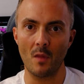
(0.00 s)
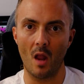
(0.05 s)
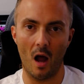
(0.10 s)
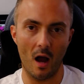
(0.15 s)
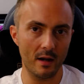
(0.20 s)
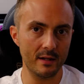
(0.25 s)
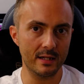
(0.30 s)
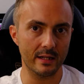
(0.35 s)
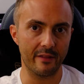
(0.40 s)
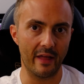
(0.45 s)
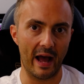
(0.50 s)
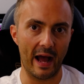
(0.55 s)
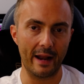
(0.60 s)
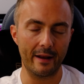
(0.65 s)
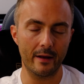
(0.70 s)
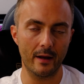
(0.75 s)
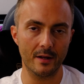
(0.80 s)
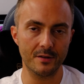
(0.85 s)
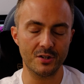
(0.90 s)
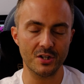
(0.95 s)
under that
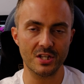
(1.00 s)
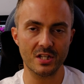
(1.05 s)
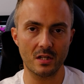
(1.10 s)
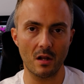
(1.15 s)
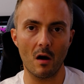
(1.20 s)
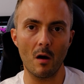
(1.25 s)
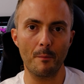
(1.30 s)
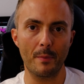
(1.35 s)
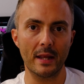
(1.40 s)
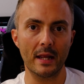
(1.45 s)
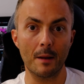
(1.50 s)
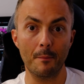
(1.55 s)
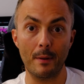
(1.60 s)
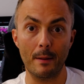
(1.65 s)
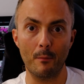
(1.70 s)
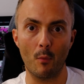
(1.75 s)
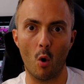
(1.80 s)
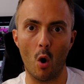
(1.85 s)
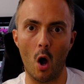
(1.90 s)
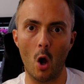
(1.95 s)
and just start being a
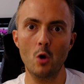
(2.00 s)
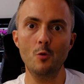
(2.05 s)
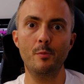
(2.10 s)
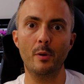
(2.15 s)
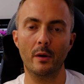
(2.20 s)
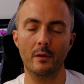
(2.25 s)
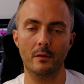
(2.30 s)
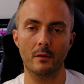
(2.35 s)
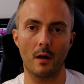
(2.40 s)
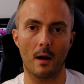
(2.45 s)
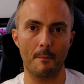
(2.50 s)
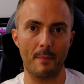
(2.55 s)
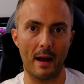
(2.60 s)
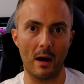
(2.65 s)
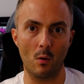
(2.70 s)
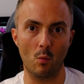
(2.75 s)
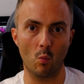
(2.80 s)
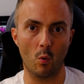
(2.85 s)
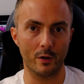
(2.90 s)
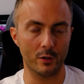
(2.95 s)
bit more open
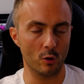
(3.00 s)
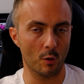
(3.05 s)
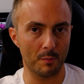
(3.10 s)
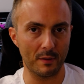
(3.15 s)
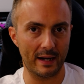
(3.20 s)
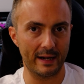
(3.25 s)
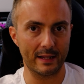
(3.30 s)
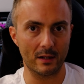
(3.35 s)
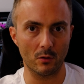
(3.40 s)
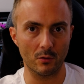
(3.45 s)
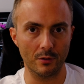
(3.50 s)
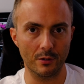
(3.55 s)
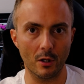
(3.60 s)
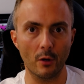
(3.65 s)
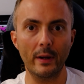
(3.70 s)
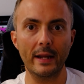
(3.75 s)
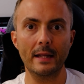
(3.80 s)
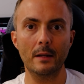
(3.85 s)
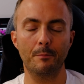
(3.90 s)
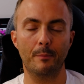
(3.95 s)
about what you're planning on
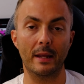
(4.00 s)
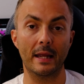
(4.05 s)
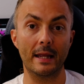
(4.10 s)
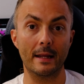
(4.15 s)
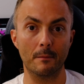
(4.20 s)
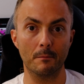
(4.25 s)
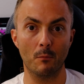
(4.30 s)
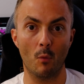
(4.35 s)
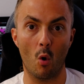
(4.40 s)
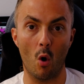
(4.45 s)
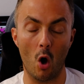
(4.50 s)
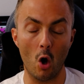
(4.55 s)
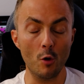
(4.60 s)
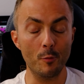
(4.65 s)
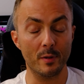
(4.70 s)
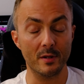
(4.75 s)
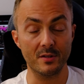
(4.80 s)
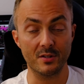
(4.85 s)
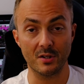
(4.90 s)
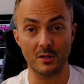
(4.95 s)
doing, being more
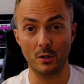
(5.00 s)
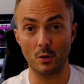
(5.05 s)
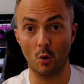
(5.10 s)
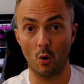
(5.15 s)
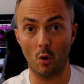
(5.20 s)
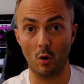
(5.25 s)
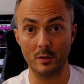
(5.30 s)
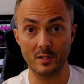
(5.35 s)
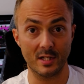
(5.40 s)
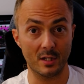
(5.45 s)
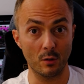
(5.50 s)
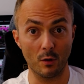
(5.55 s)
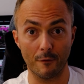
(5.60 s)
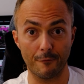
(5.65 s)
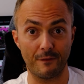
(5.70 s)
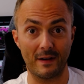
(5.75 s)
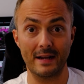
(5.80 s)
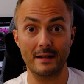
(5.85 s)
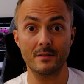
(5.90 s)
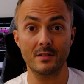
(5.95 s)
open to your
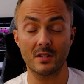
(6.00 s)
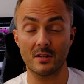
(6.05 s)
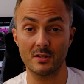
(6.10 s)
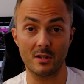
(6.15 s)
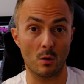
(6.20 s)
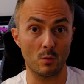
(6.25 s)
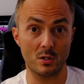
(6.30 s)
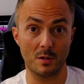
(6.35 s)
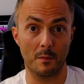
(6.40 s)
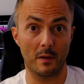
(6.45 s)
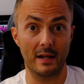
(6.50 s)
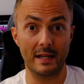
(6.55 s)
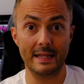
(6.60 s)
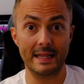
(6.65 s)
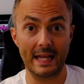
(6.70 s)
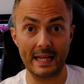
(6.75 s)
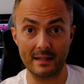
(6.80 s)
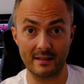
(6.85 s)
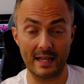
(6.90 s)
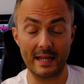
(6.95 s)
fans, because ultimately
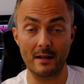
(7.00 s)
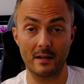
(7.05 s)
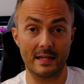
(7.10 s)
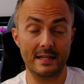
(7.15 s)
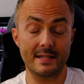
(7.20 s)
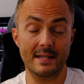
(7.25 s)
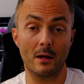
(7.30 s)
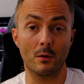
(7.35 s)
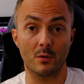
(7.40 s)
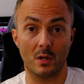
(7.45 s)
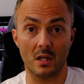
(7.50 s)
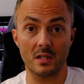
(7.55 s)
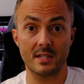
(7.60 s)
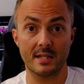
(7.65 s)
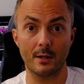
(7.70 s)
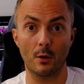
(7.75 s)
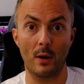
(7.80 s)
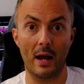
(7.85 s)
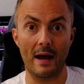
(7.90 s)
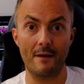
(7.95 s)
Intel does
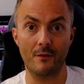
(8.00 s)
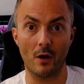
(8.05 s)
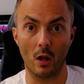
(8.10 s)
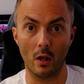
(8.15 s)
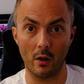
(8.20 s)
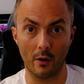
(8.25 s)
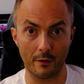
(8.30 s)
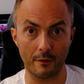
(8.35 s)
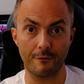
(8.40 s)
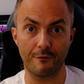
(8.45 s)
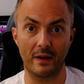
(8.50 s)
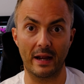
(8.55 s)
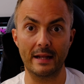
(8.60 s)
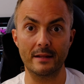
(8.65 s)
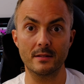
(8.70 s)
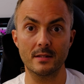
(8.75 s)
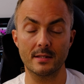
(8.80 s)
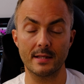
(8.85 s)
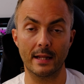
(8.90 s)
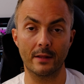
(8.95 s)
still have a lot of
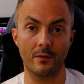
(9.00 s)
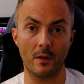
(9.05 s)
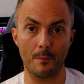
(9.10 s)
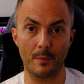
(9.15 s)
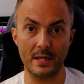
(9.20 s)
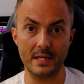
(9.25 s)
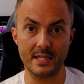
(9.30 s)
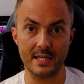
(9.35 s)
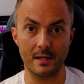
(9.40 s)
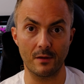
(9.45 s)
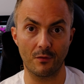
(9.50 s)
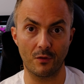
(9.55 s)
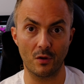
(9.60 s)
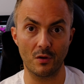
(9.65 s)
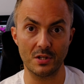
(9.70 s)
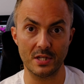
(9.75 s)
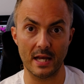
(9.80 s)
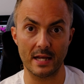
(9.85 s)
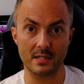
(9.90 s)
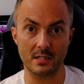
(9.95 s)
fans in the PC
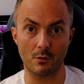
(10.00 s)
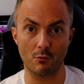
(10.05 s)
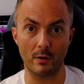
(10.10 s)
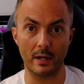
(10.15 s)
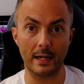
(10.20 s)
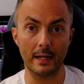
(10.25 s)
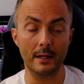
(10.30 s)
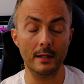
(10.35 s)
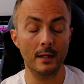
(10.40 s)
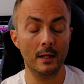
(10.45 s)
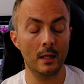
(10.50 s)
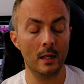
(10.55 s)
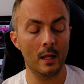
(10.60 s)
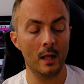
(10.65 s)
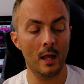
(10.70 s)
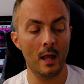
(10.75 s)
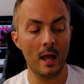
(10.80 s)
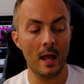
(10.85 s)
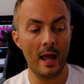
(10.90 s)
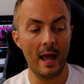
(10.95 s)
enthusiast arena.
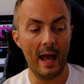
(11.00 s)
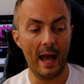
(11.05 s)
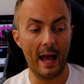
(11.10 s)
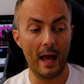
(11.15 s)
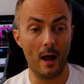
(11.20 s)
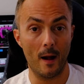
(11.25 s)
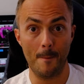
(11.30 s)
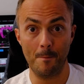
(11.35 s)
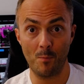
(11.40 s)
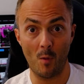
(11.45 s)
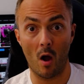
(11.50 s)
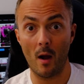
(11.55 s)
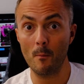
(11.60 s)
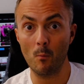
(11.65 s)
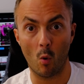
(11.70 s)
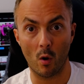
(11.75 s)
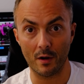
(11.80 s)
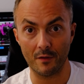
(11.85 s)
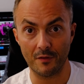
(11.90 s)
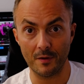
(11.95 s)

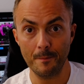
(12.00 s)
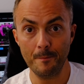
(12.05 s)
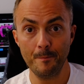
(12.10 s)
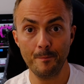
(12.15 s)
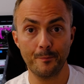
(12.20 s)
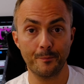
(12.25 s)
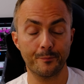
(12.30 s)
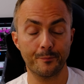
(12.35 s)
I'm one of them,